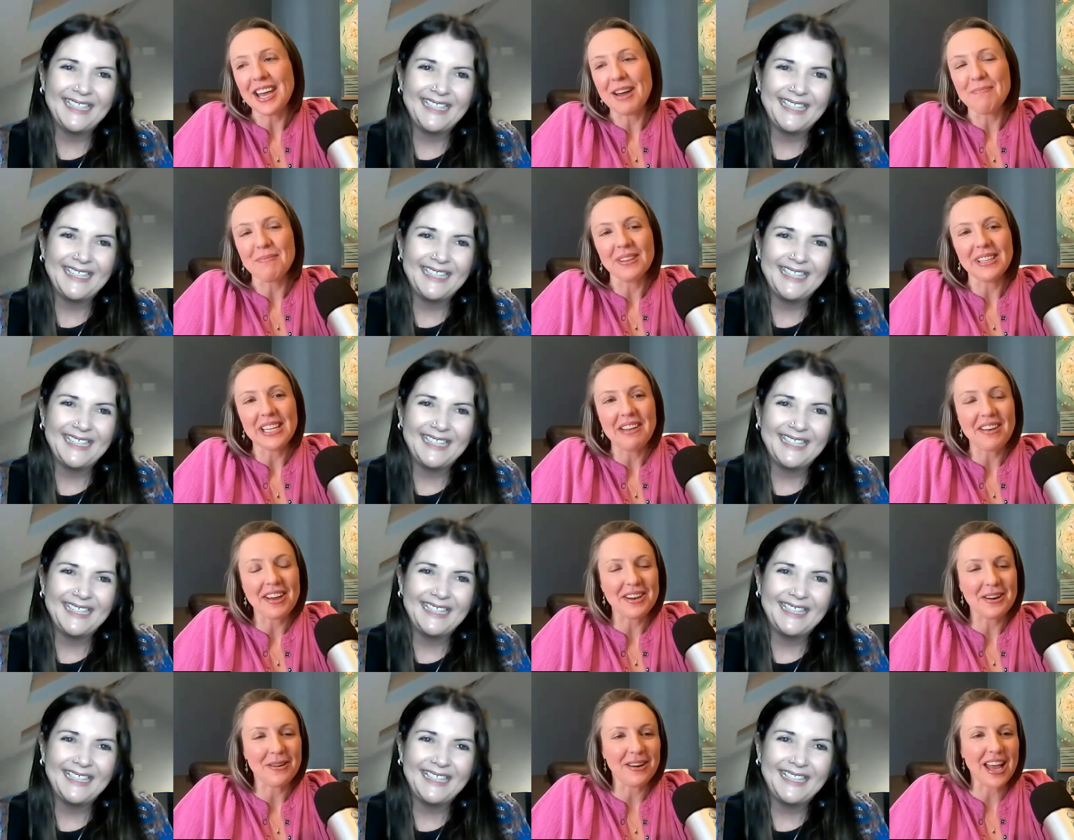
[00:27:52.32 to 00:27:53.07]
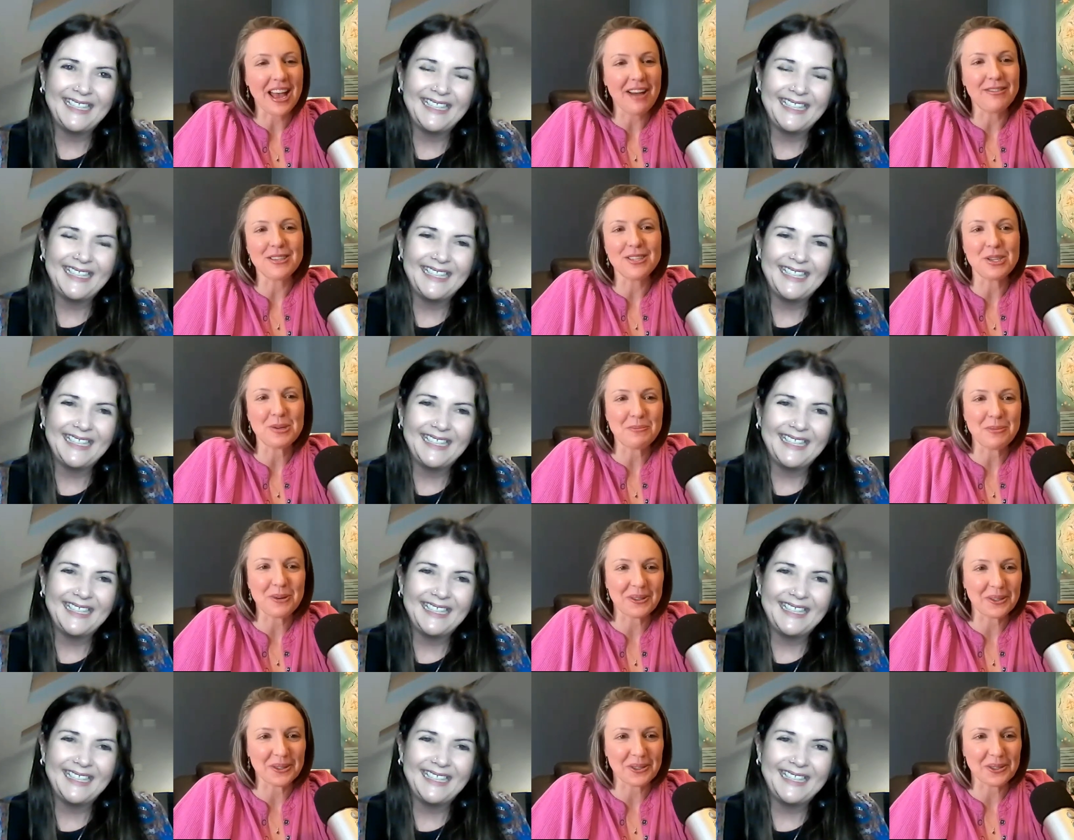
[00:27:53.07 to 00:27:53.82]
Speaker 1: can't believe I don't have a
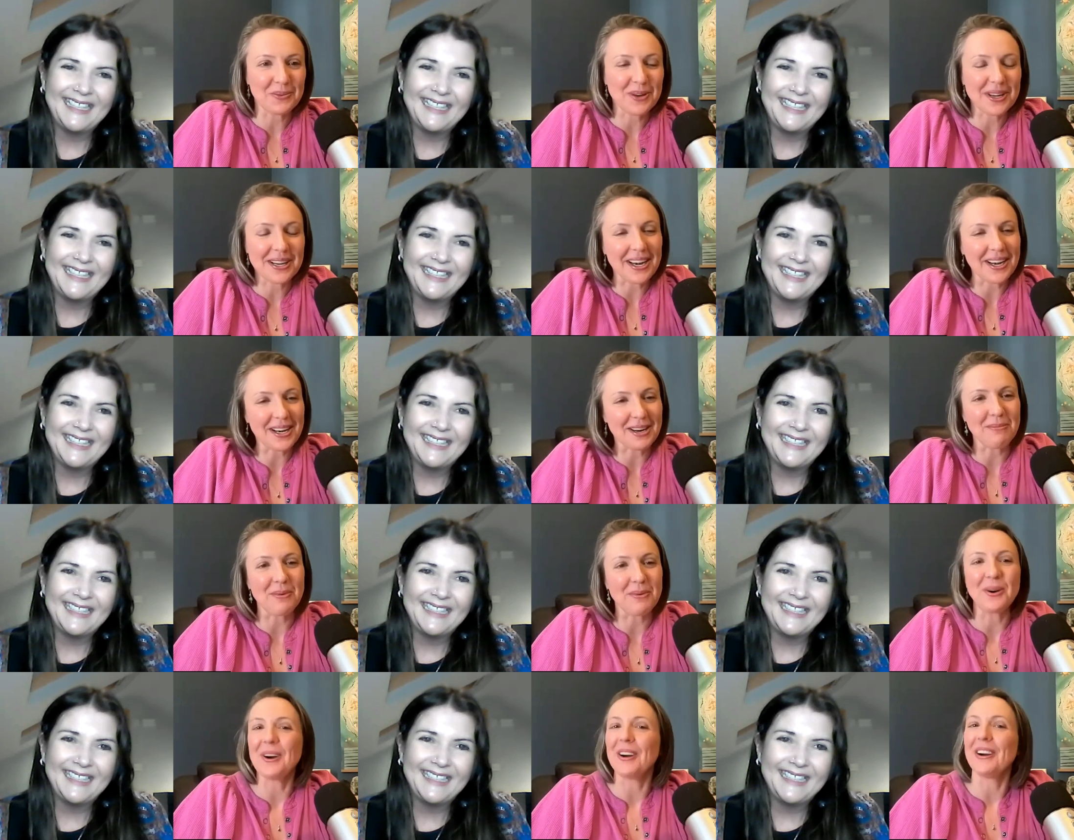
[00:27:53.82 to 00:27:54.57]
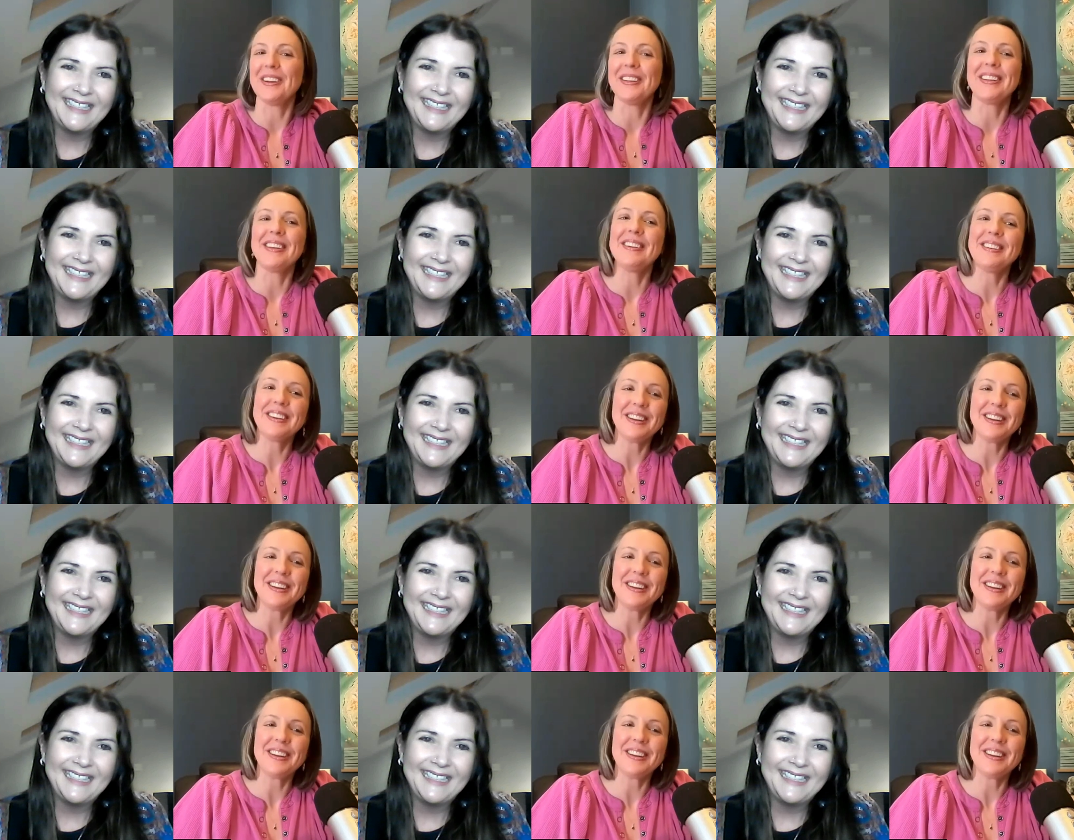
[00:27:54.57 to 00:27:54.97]
super little one anymore.